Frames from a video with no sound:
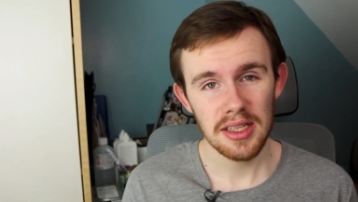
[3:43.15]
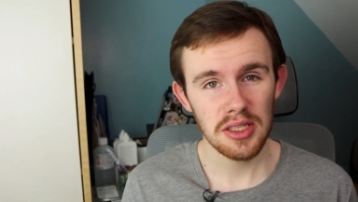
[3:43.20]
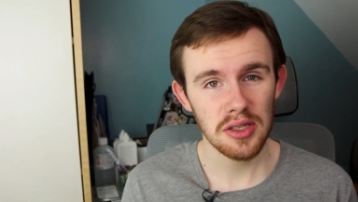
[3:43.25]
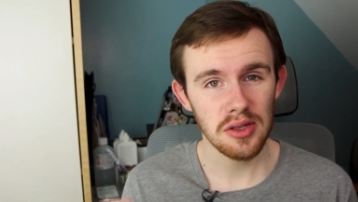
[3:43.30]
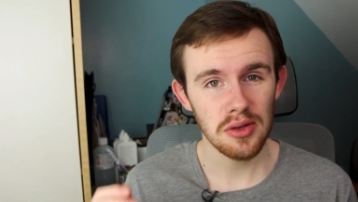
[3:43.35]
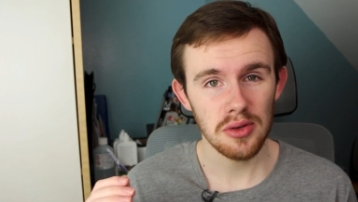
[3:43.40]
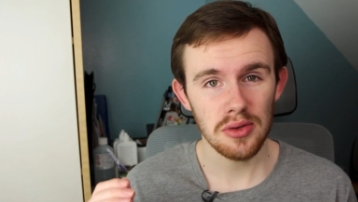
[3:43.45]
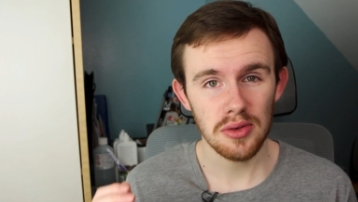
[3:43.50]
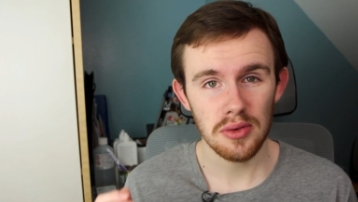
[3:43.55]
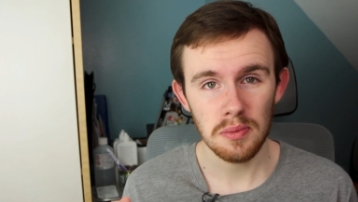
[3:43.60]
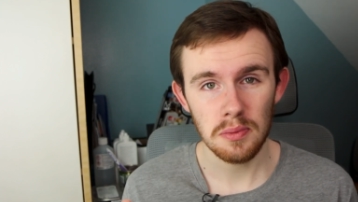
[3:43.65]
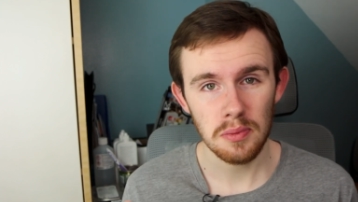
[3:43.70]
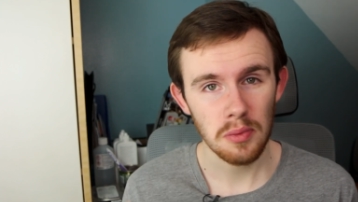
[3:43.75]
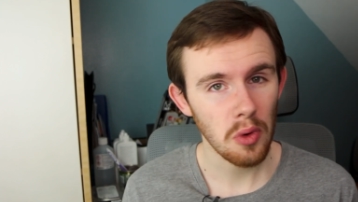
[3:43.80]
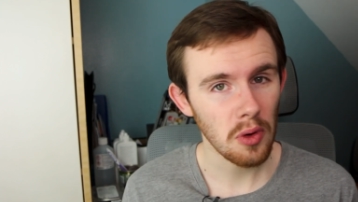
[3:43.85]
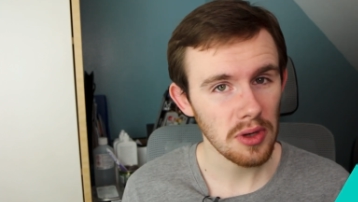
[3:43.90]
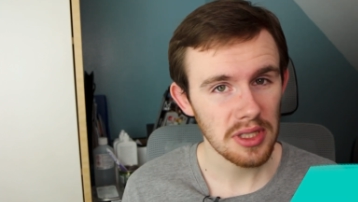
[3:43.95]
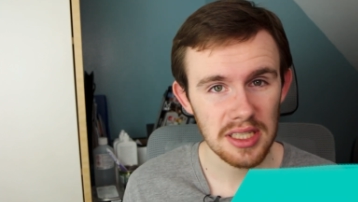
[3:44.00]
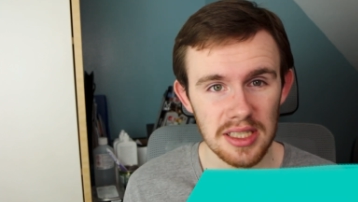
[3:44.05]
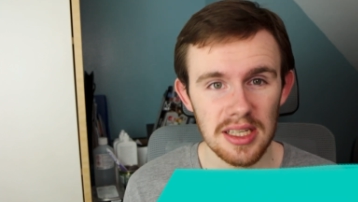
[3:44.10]
to
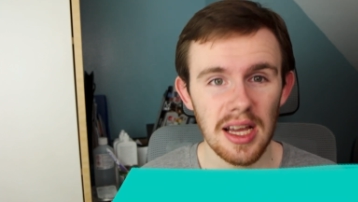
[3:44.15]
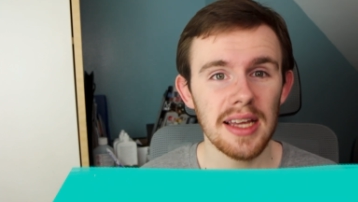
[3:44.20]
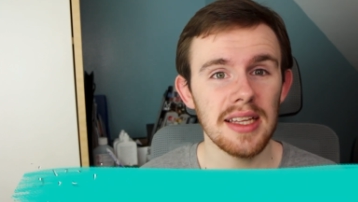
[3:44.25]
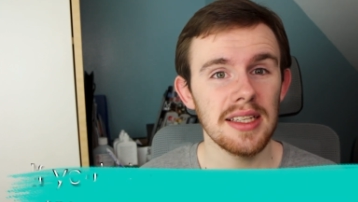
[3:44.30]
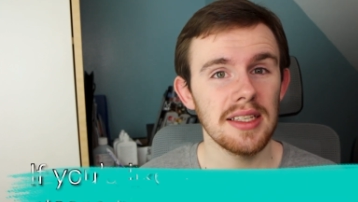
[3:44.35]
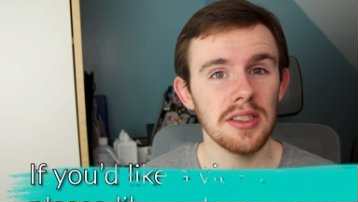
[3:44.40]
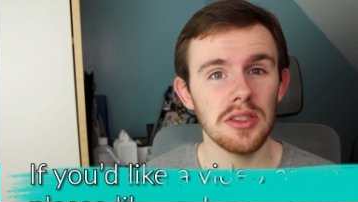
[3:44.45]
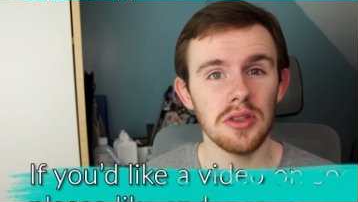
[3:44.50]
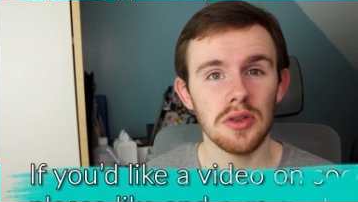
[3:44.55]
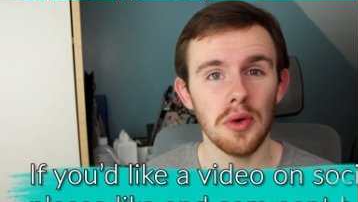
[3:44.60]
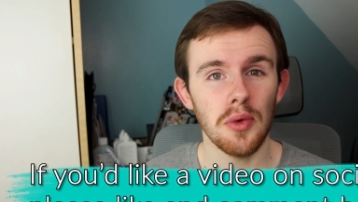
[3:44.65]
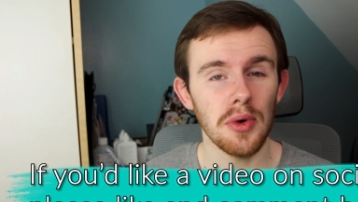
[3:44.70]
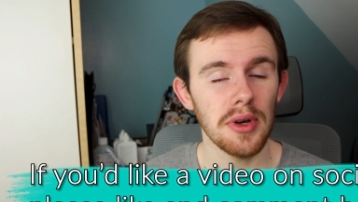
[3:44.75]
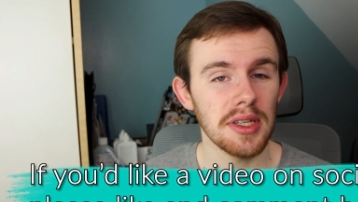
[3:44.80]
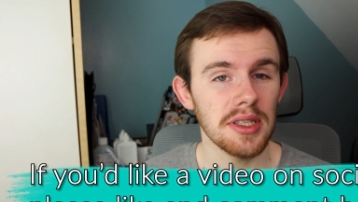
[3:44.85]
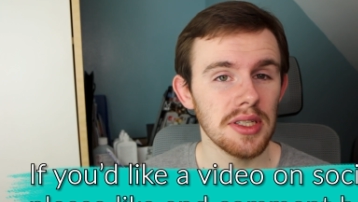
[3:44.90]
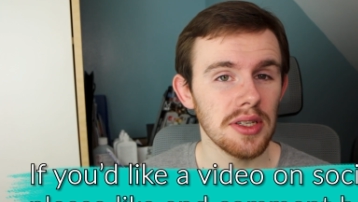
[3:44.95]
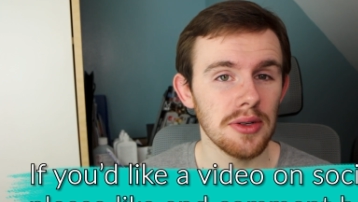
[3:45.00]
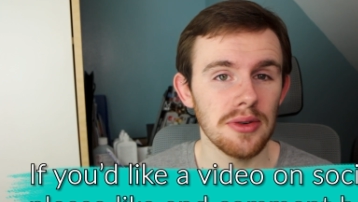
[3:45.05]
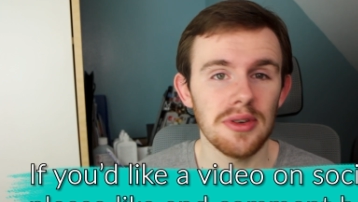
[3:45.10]
what societies they're
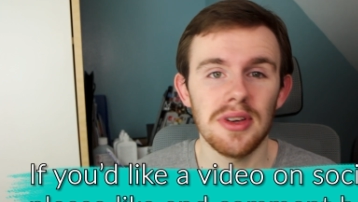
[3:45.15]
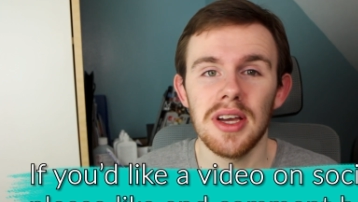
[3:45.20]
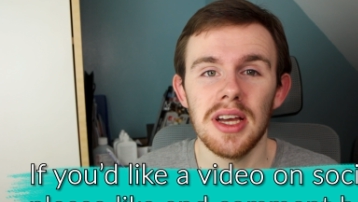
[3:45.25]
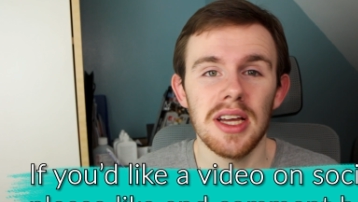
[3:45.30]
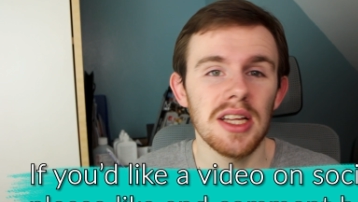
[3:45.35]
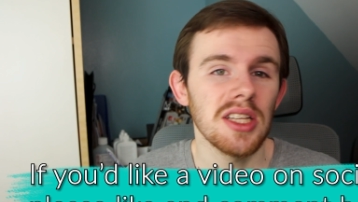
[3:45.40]
going to